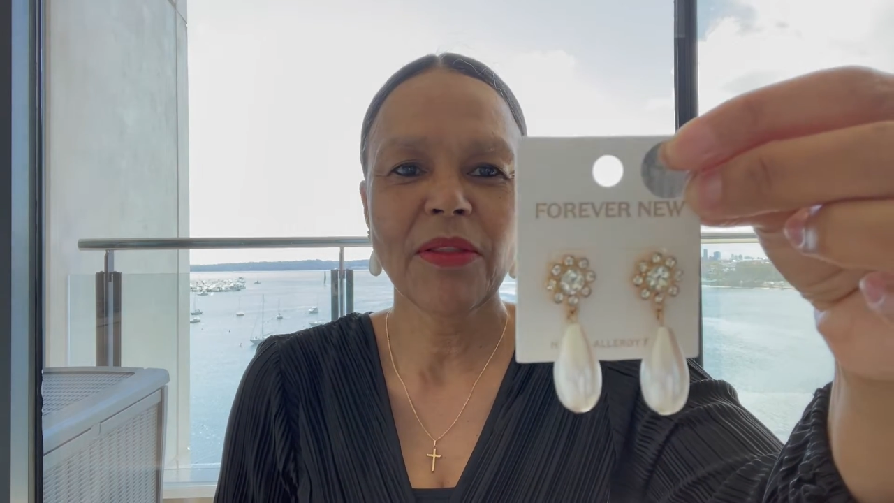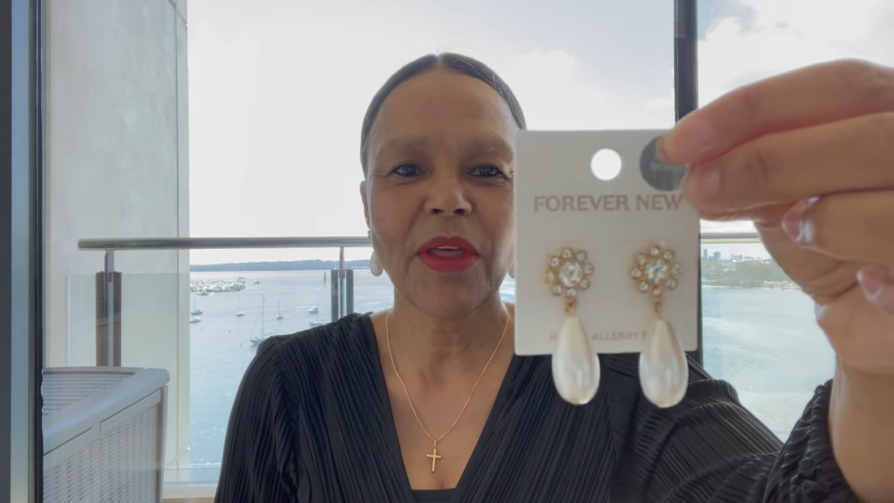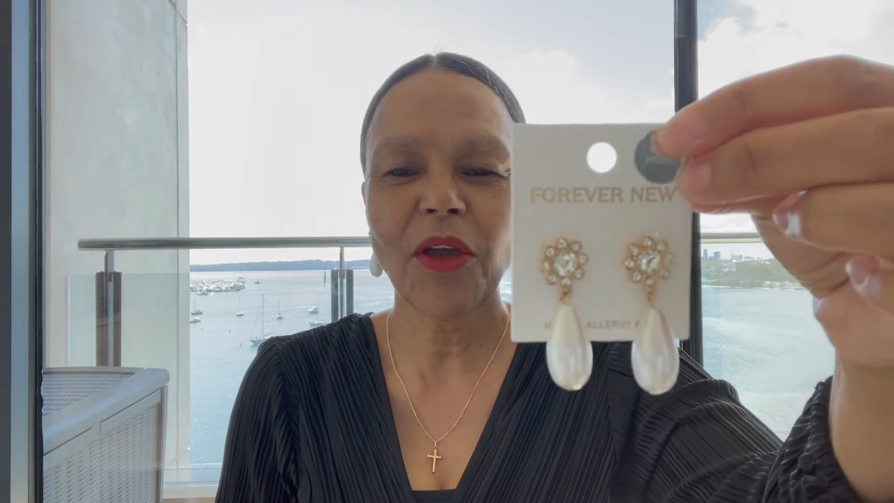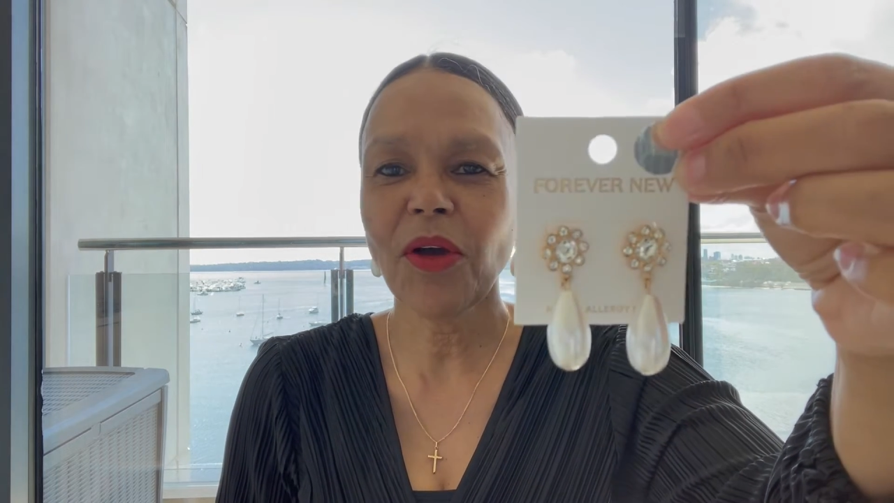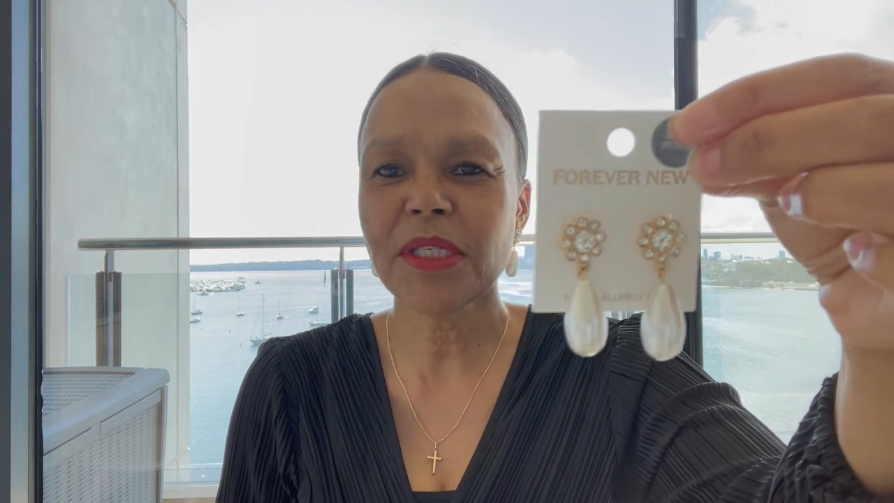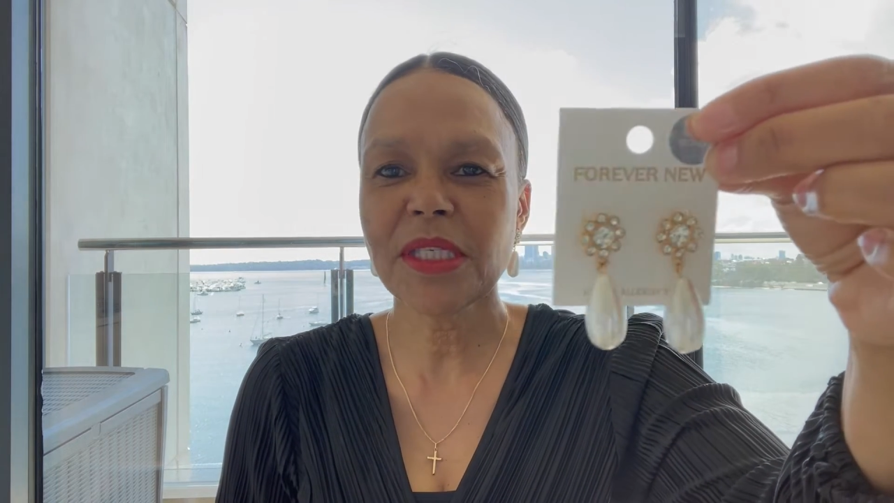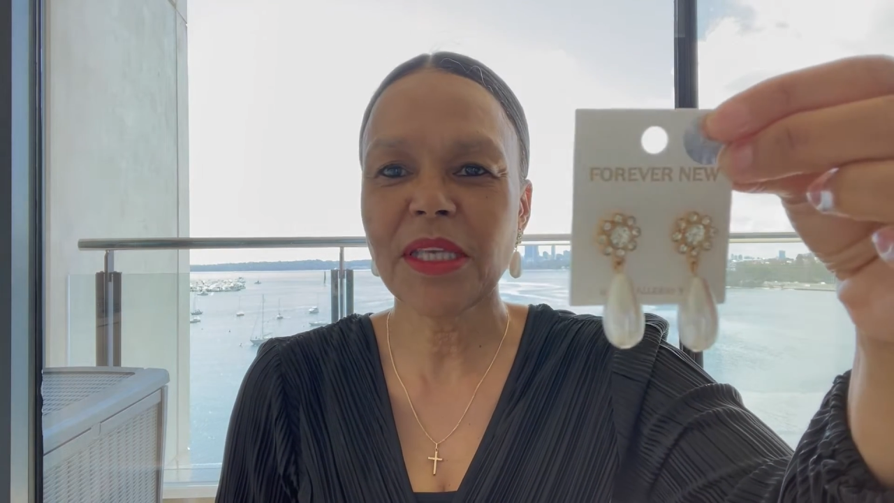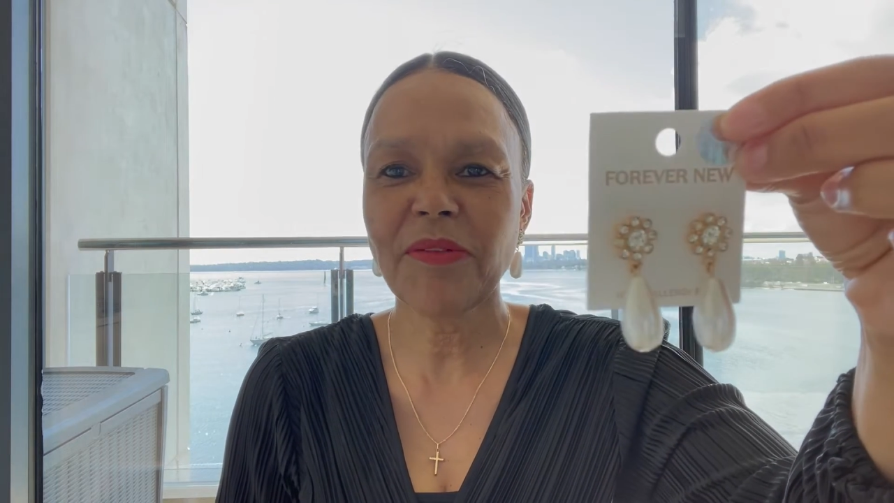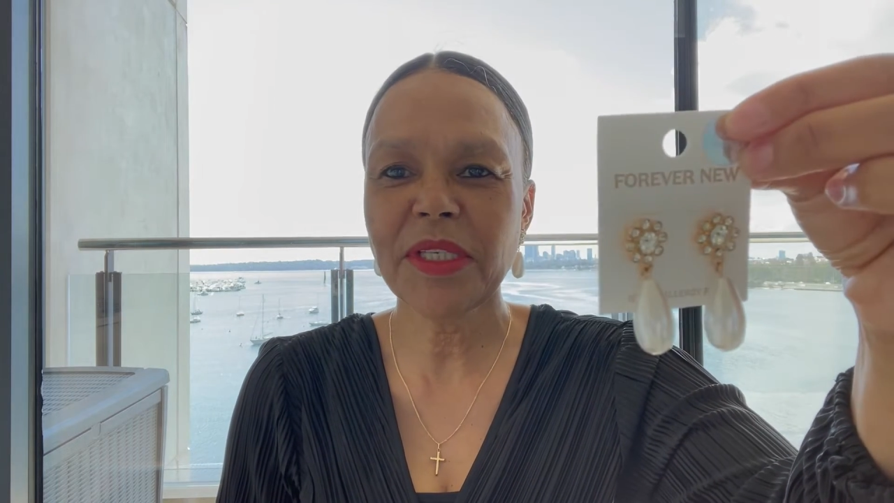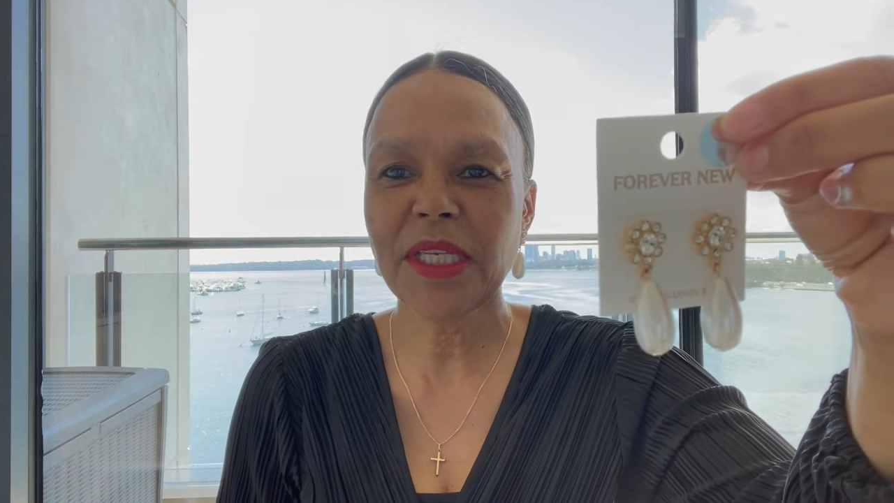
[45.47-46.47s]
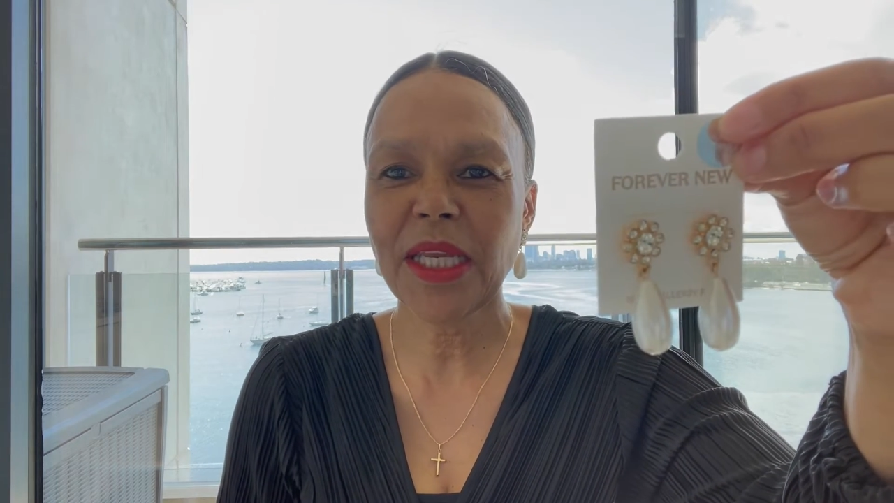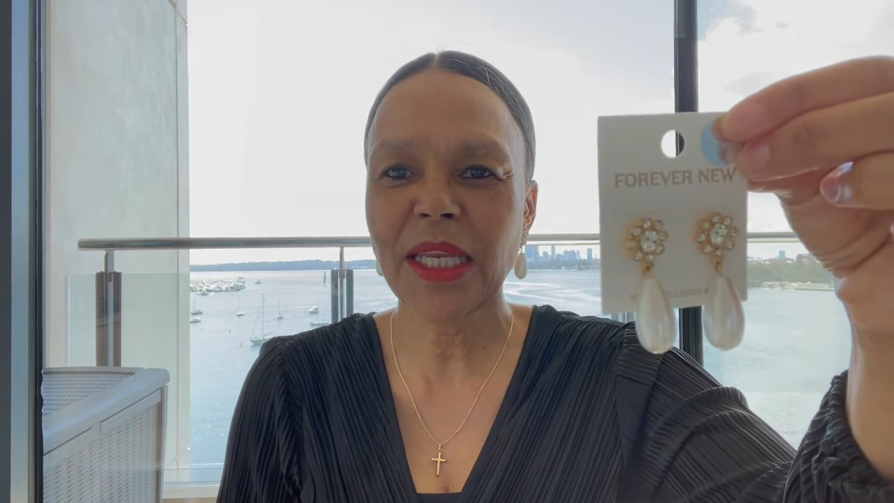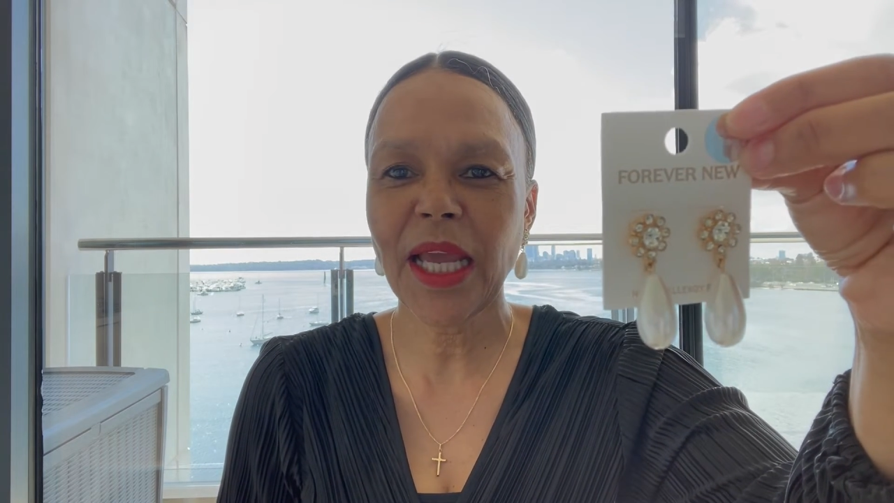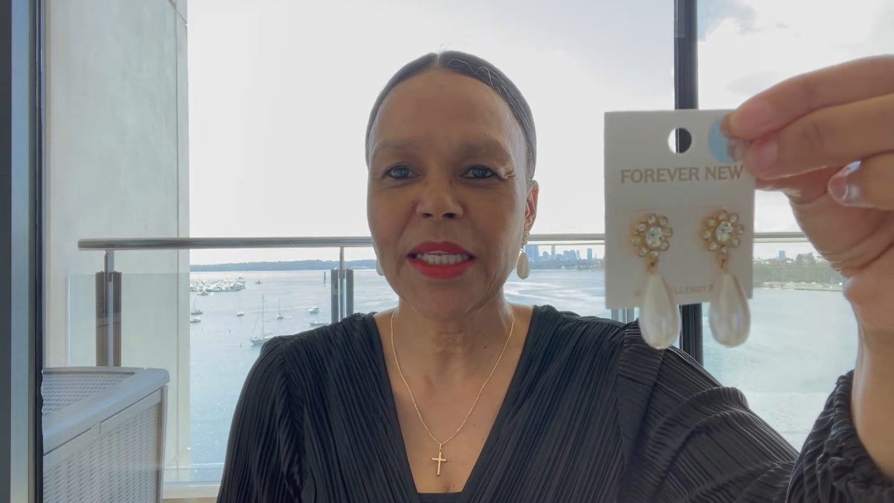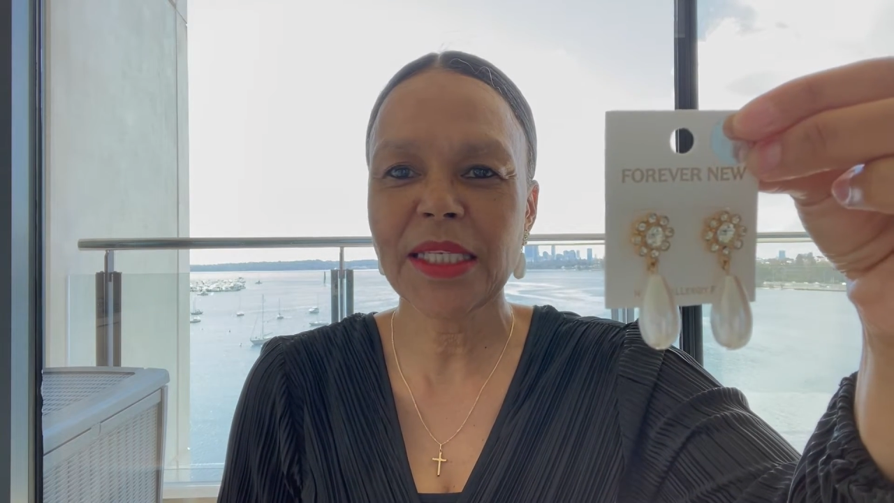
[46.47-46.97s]
They cost
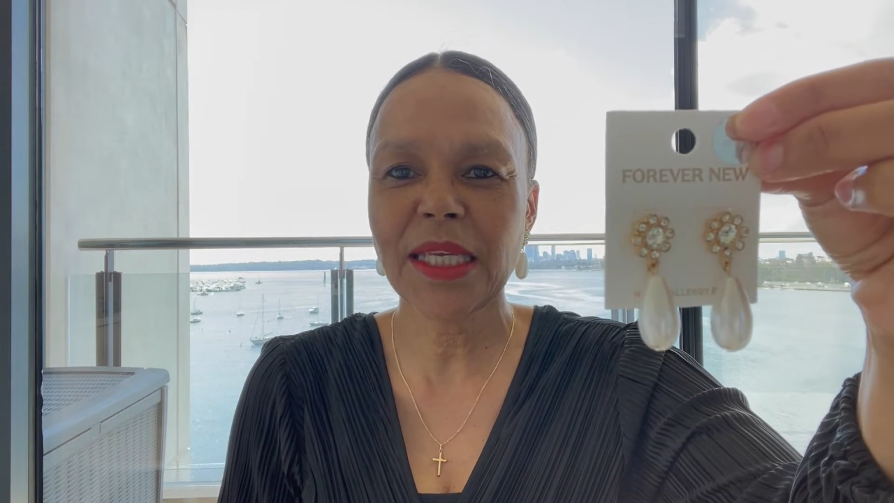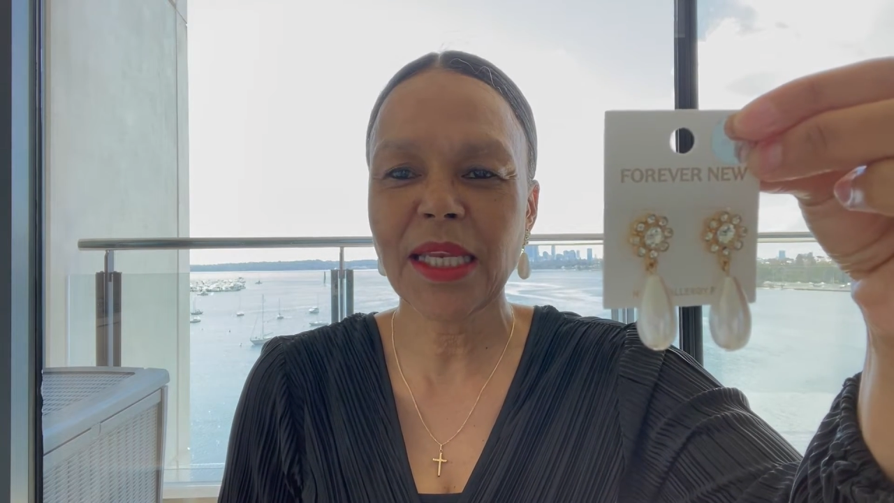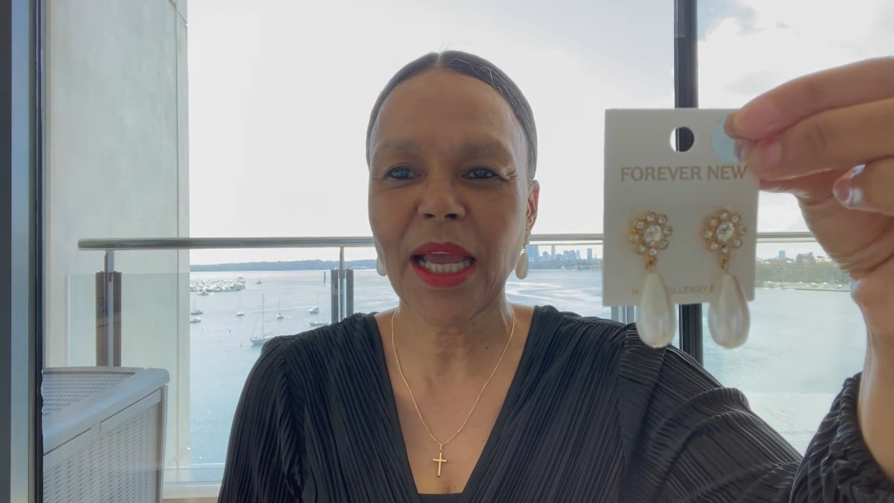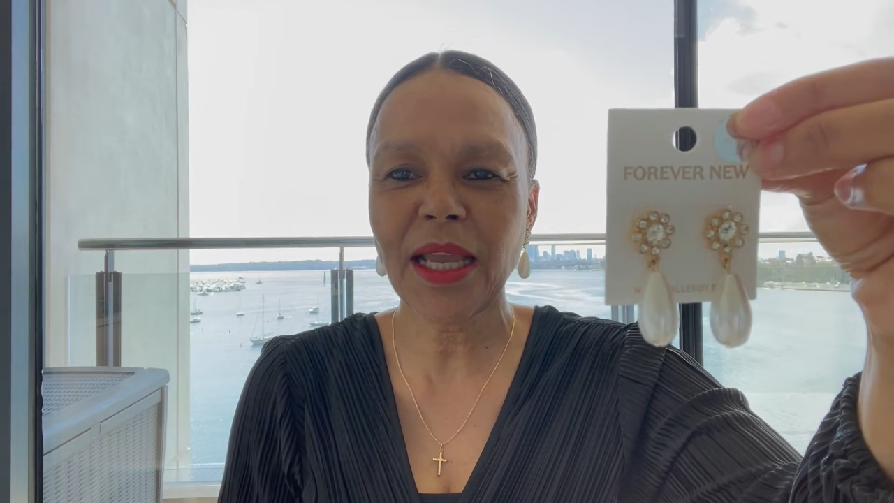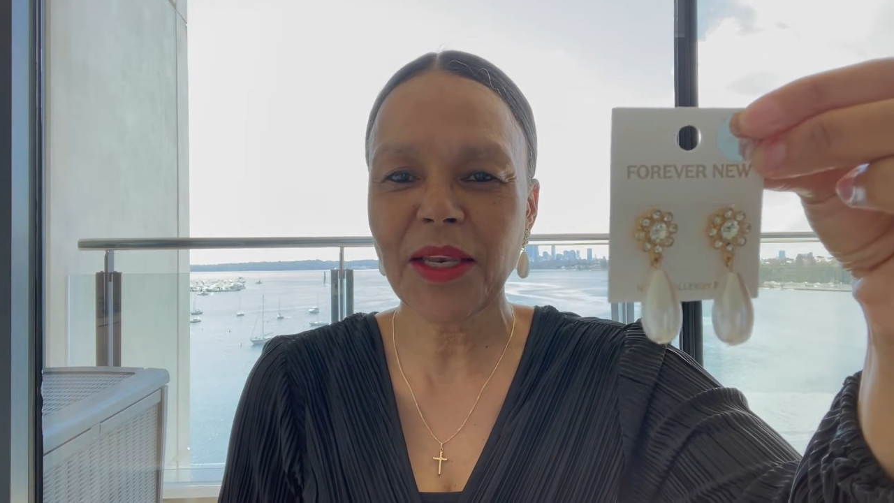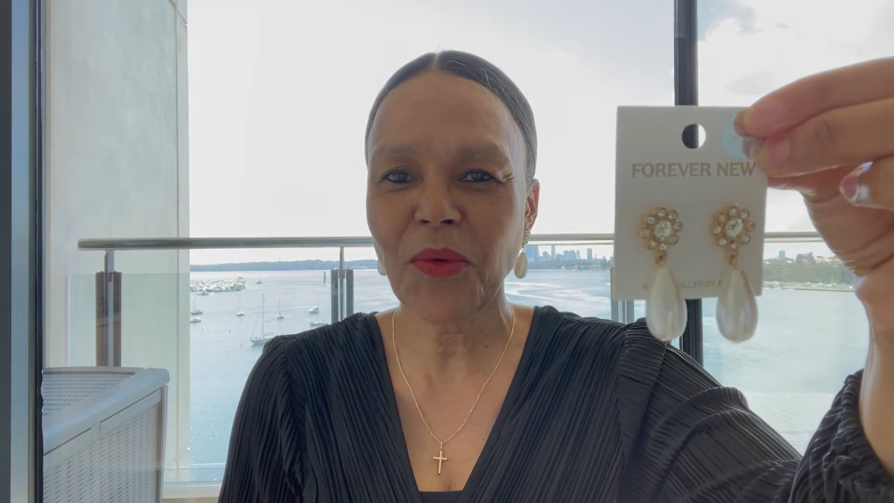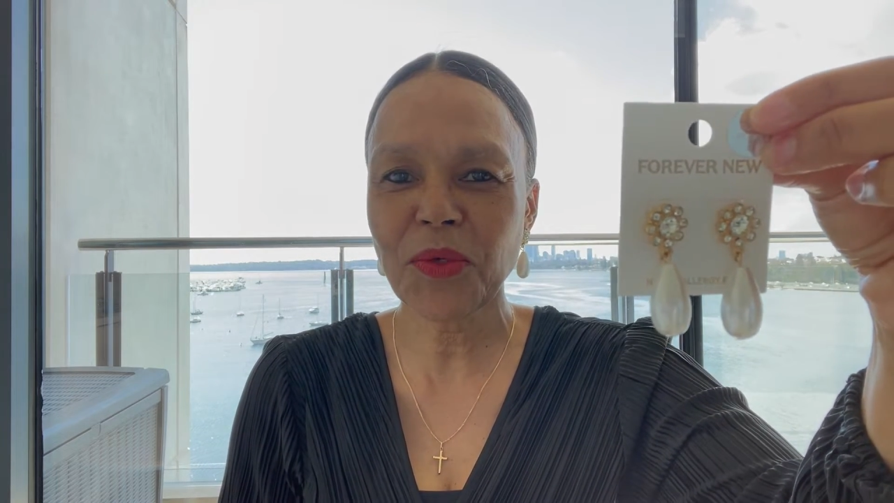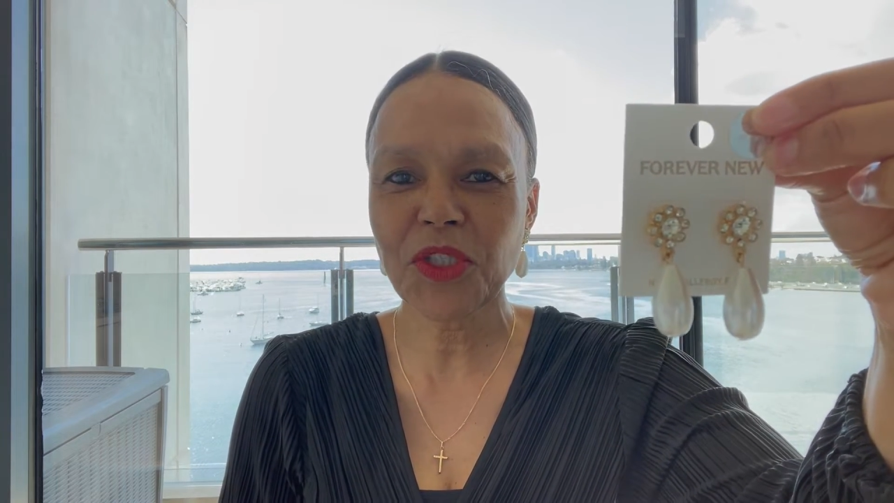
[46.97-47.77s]
$17.99